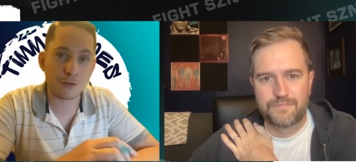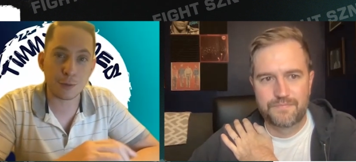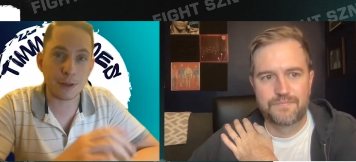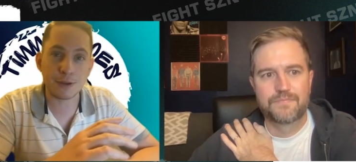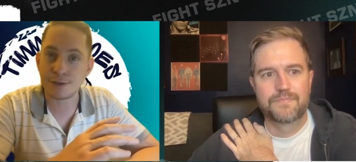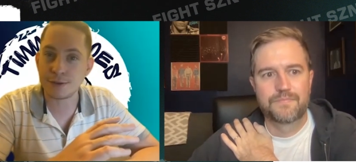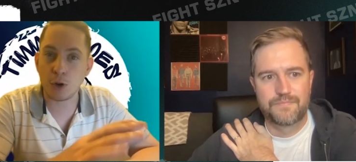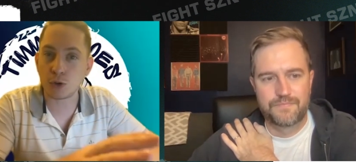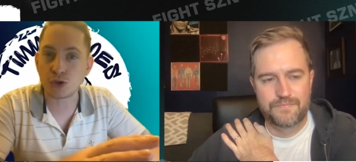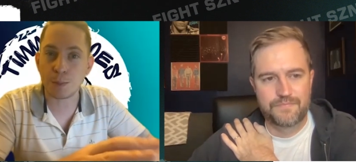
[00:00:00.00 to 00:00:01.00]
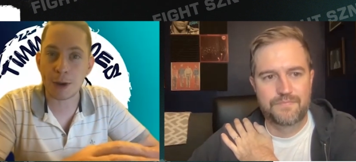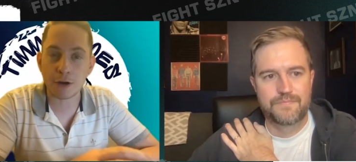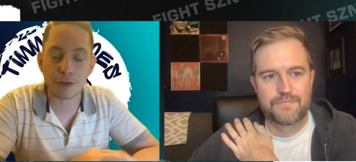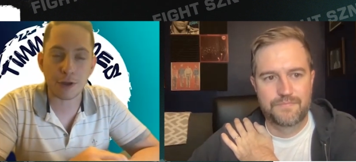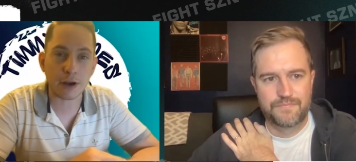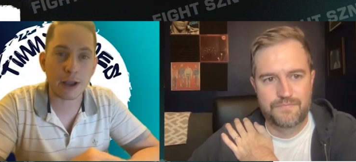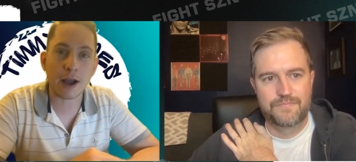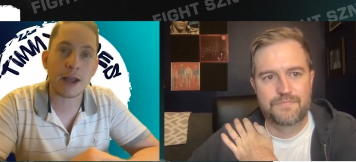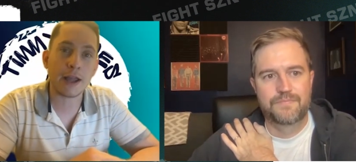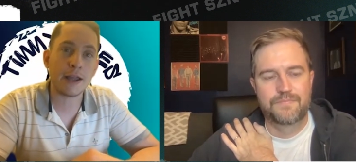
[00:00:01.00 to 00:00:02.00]
Speaker 1: for being this ultra marathon
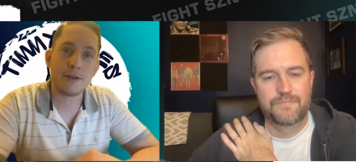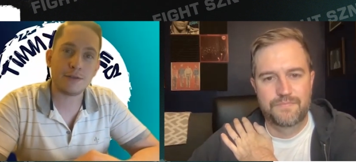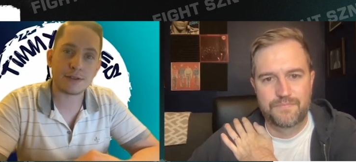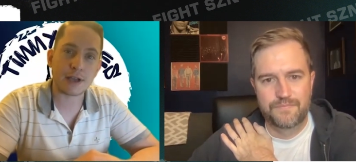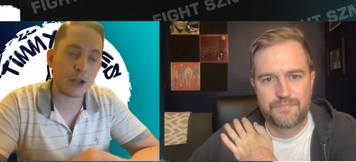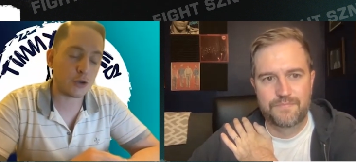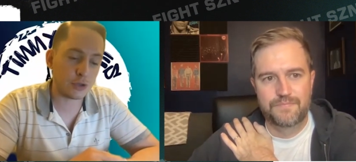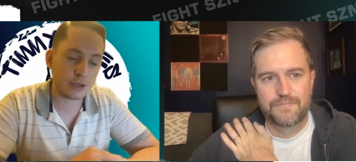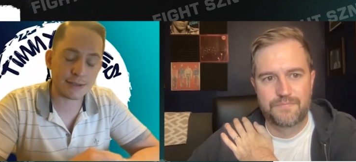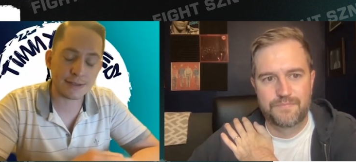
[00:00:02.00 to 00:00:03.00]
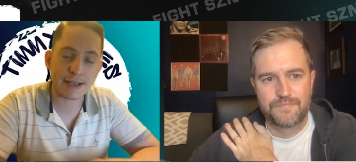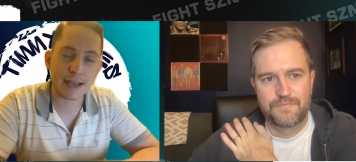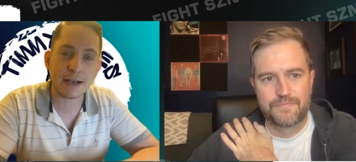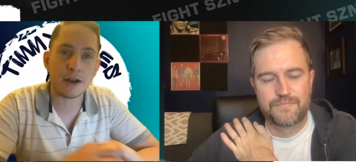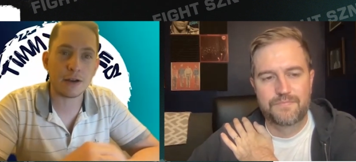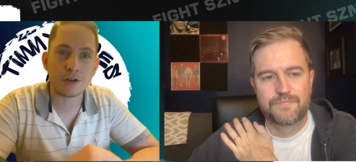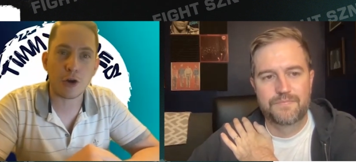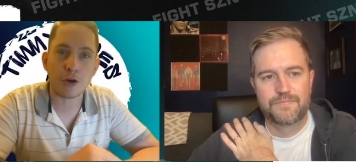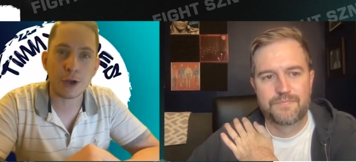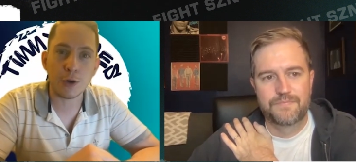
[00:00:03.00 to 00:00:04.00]
guy, this guy who does insane
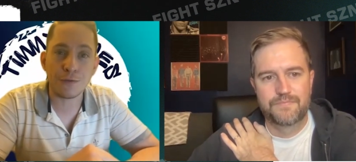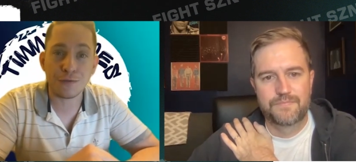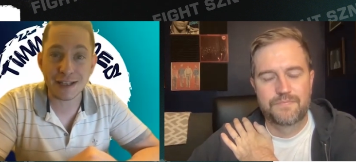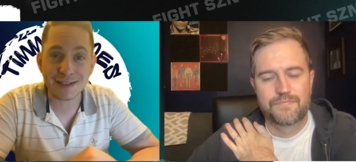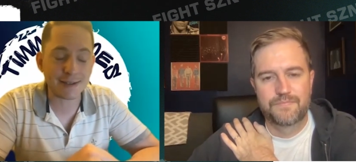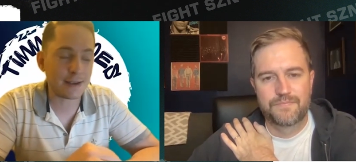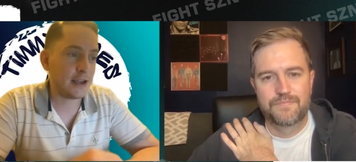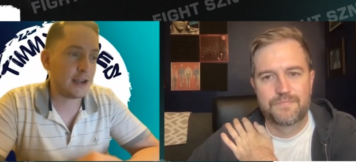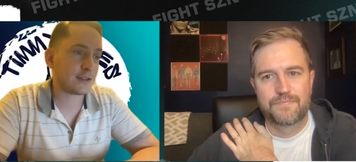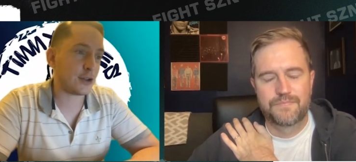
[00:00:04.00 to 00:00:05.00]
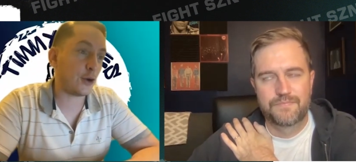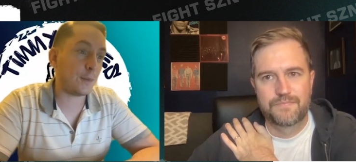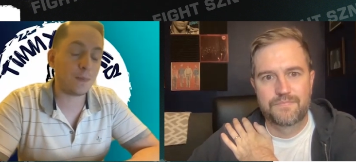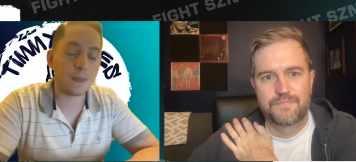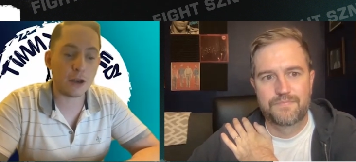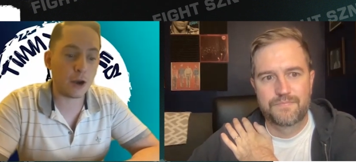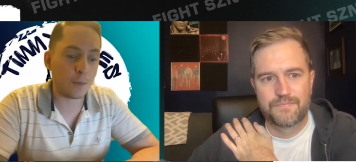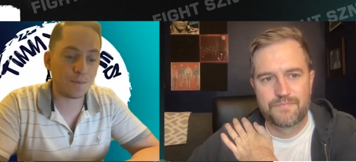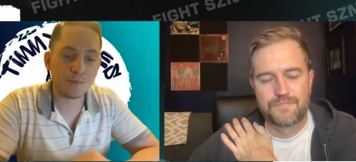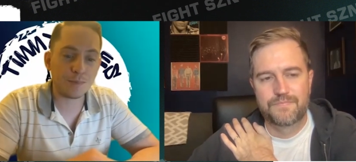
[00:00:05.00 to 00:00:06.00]
cardio feats. So, you
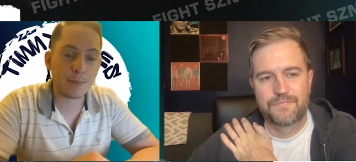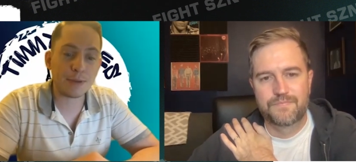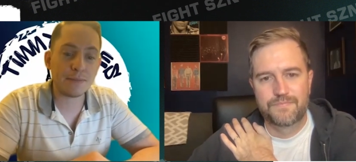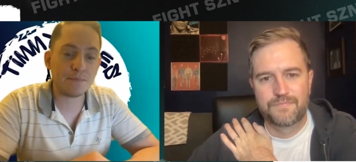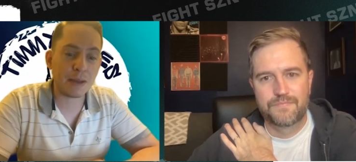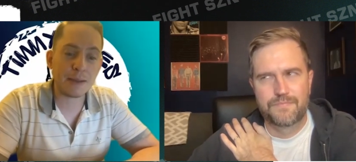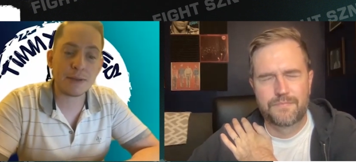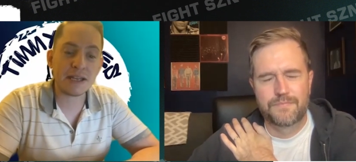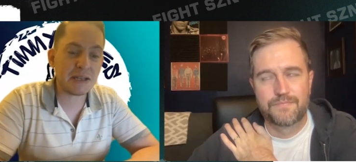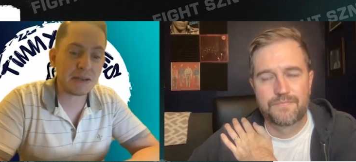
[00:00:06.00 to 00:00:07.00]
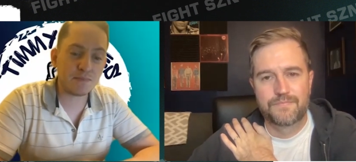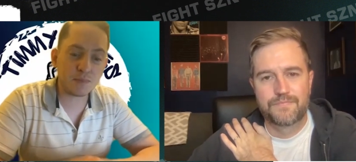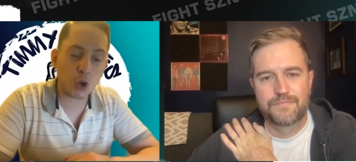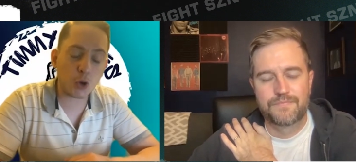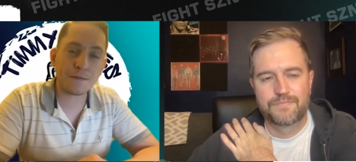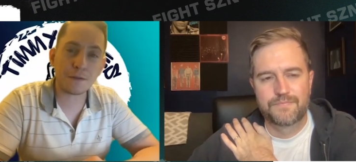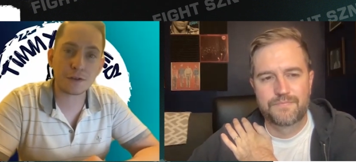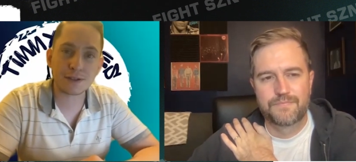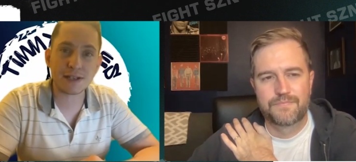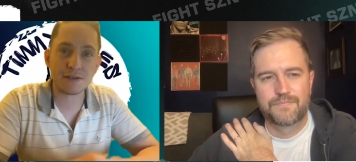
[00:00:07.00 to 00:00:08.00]
know, maybe Tony
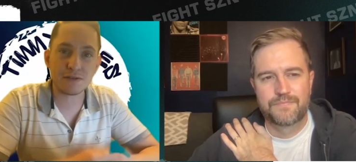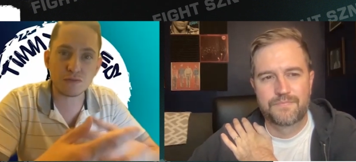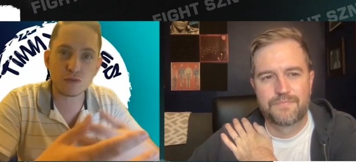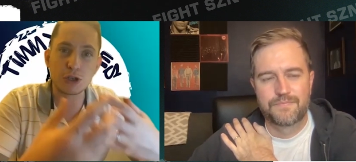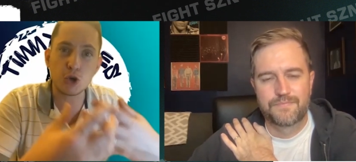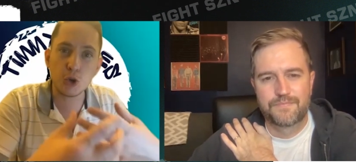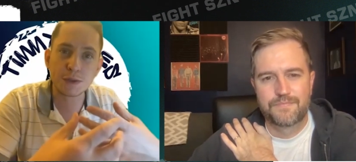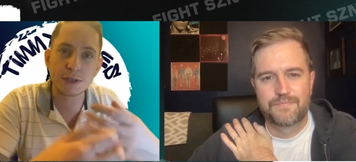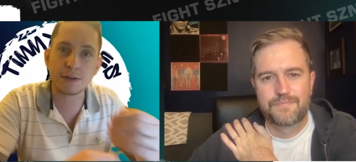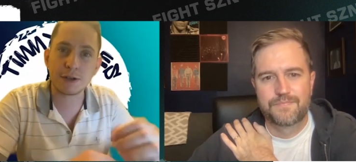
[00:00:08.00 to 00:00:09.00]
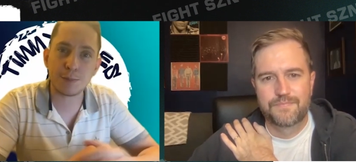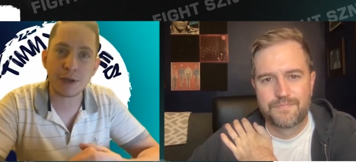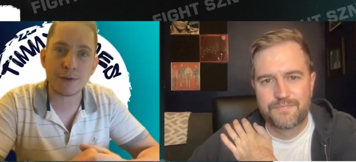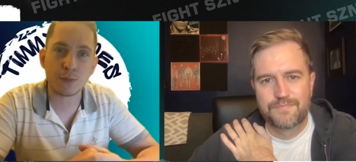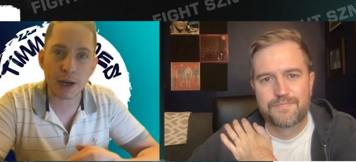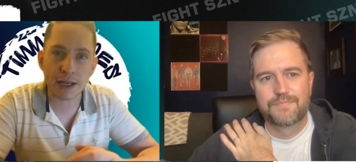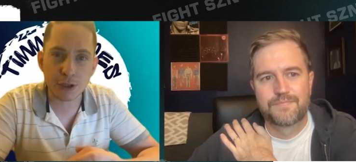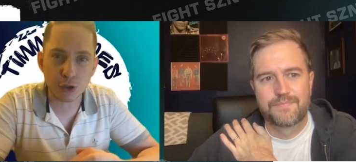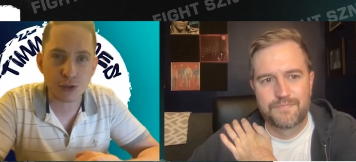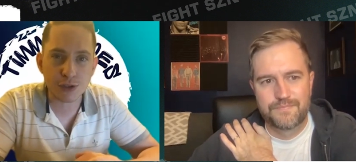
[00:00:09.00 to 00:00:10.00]
Ferguson recoups a little bit of what he
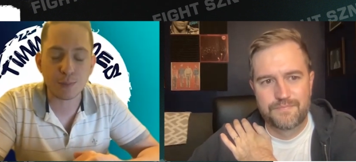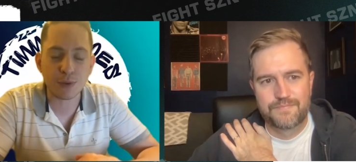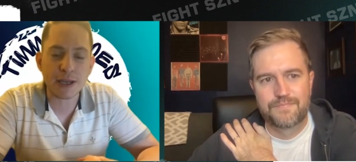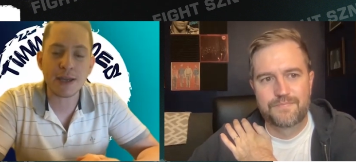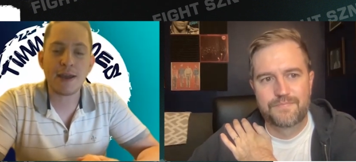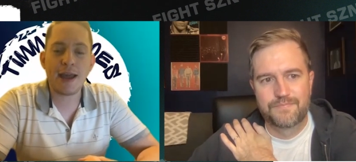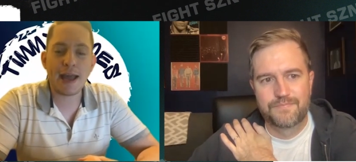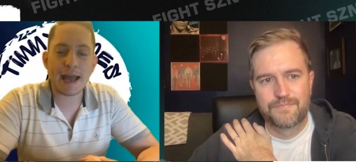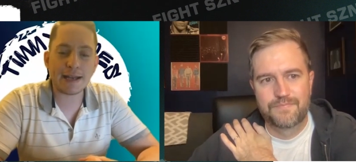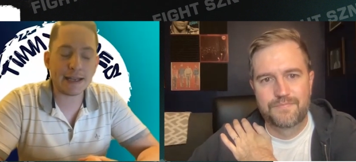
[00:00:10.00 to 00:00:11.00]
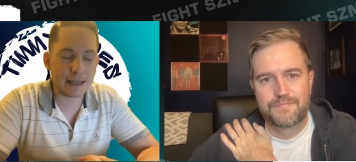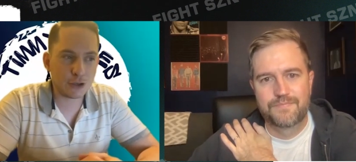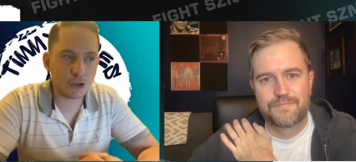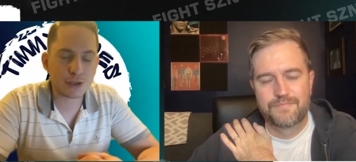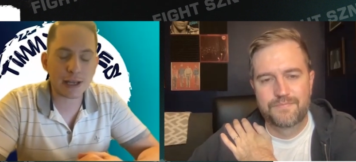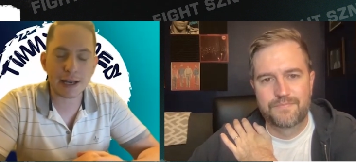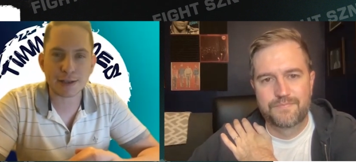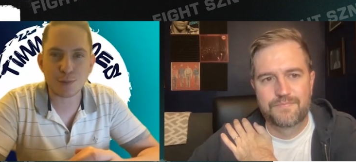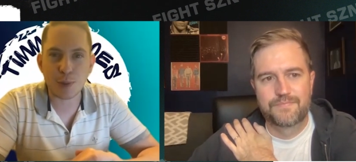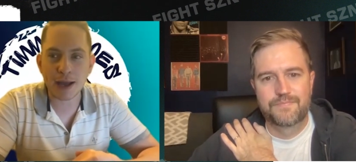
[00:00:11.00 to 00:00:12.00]
used to be, and he can use that
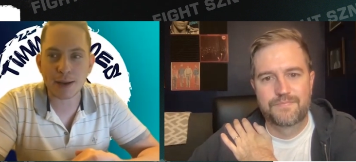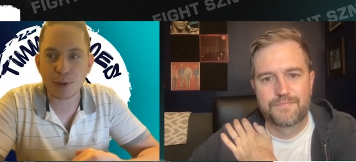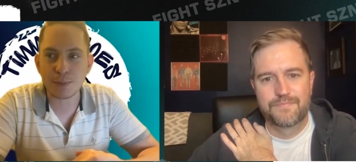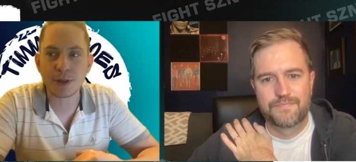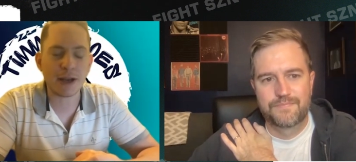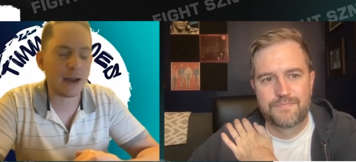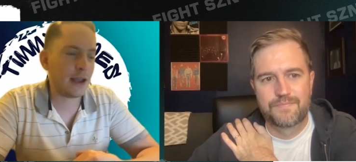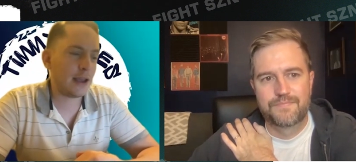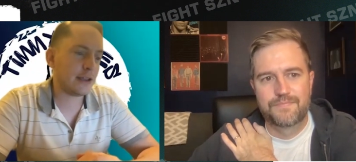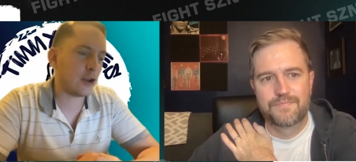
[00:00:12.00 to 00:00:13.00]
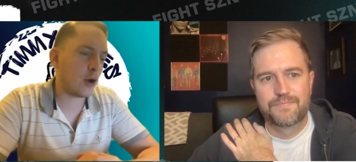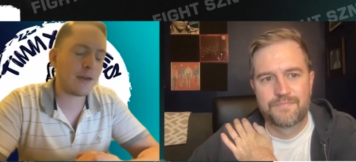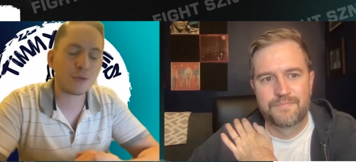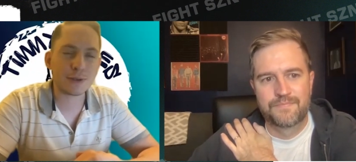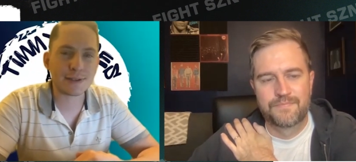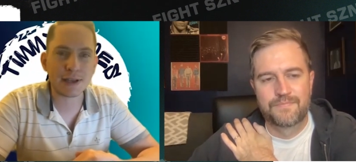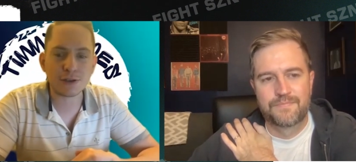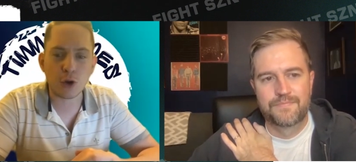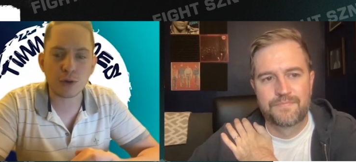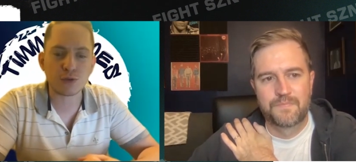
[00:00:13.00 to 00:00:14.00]
against Paddy Pimblett. You know, everyone's saying
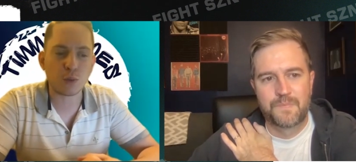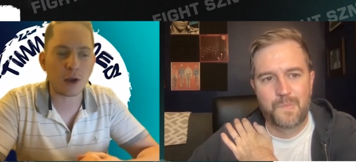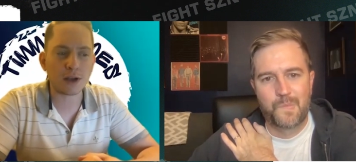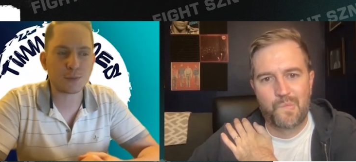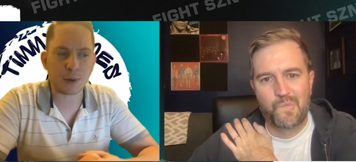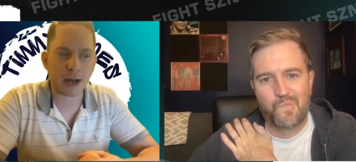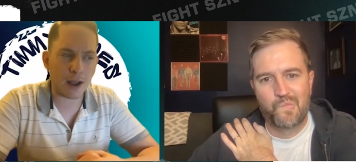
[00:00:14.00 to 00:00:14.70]
Tony's washed, but I